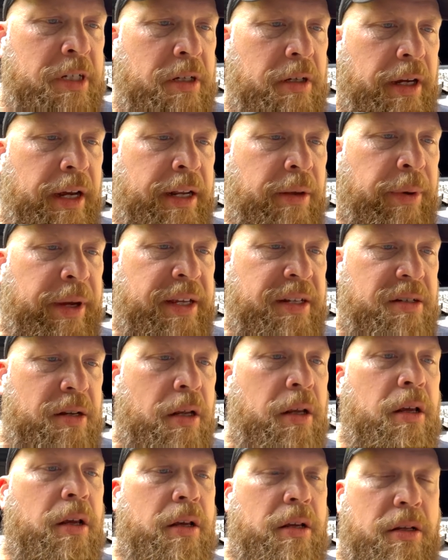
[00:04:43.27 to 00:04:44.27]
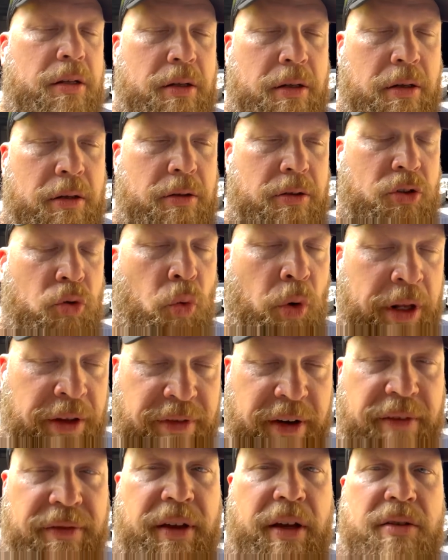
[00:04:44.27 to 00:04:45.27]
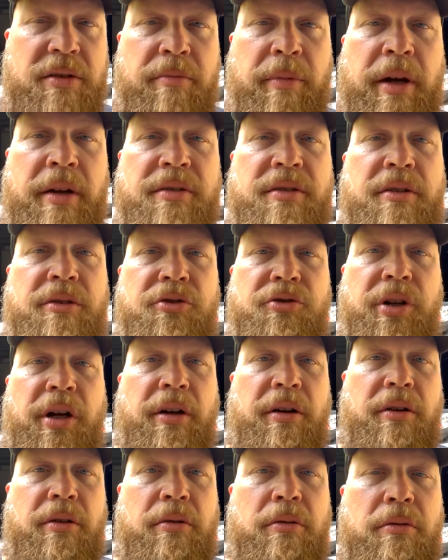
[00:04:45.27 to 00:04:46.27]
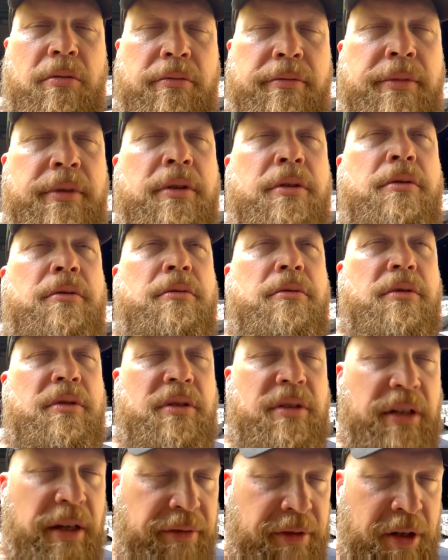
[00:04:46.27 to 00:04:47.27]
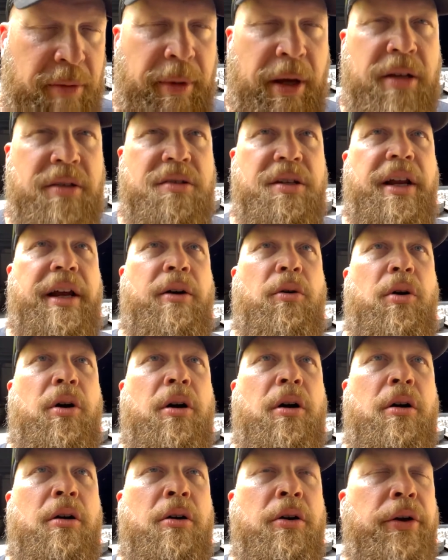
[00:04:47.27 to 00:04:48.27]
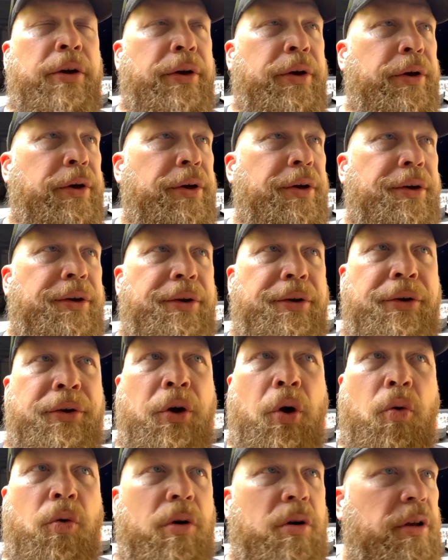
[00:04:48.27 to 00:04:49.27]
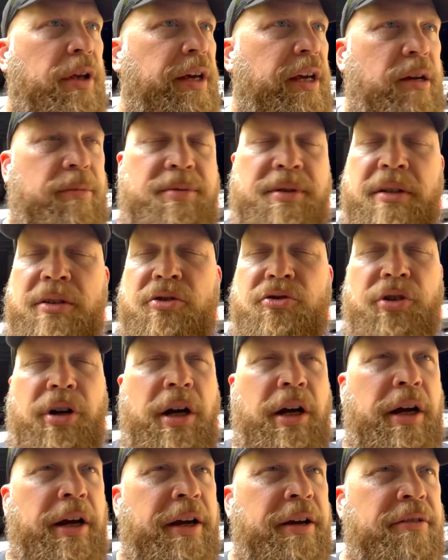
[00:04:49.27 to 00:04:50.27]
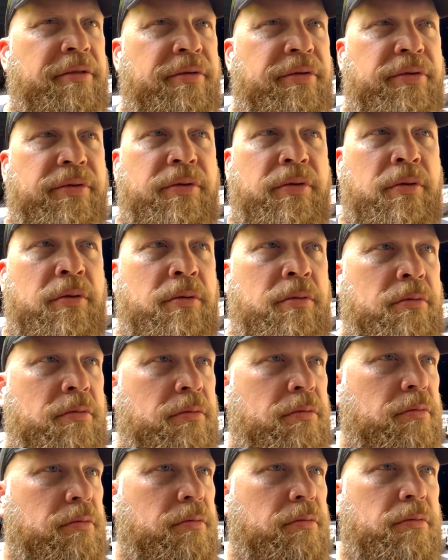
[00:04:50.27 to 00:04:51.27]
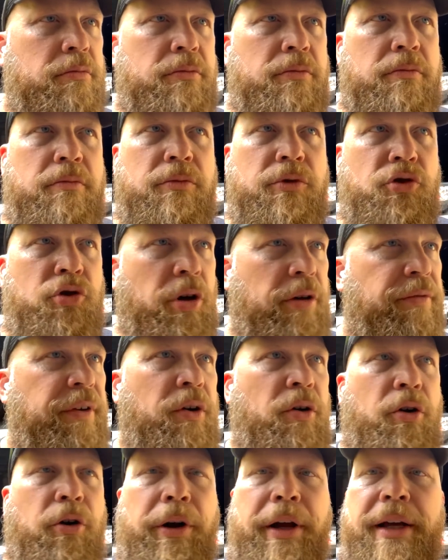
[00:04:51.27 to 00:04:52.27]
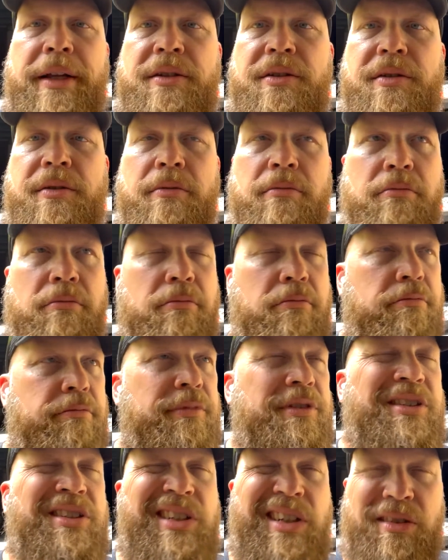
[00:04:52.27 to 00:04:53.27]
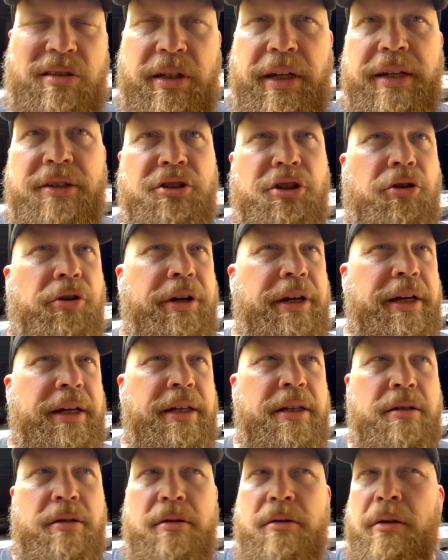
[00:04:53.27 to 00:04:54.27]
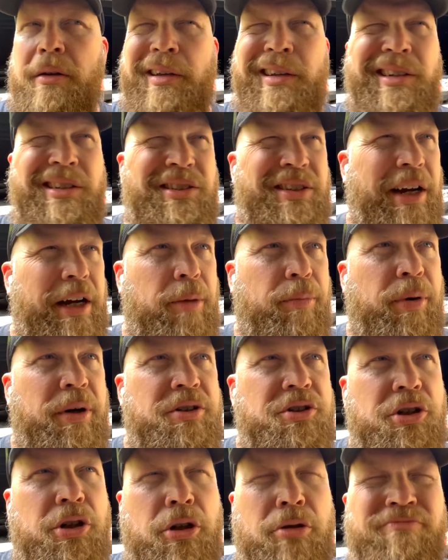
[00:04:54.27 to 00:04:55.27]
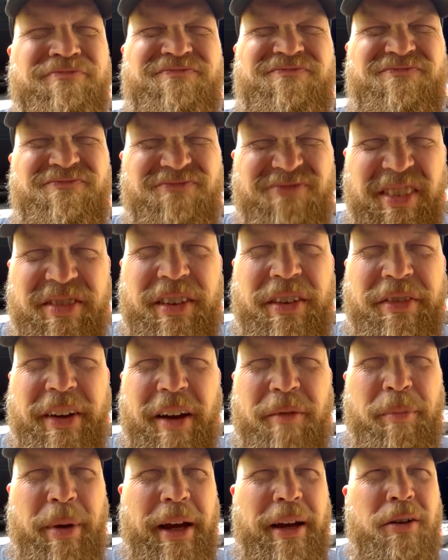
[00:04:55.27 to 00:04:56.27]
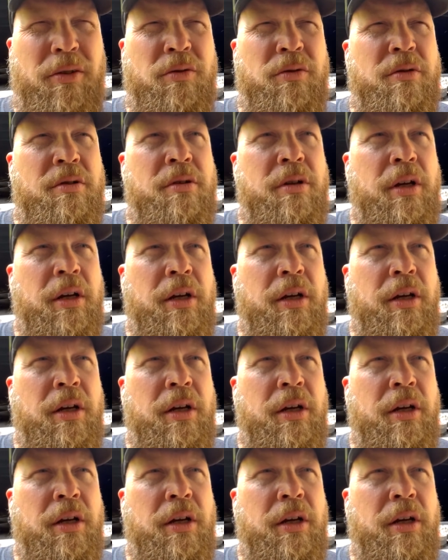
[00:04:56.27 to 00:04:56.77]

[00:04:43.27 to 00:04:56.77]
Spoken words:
Anyways, 25,000 miles on the truck, 70 miles an hour, no real hiccups on the drive. Truck felt great, 68 degrees. Tire pressure, 55 pounds.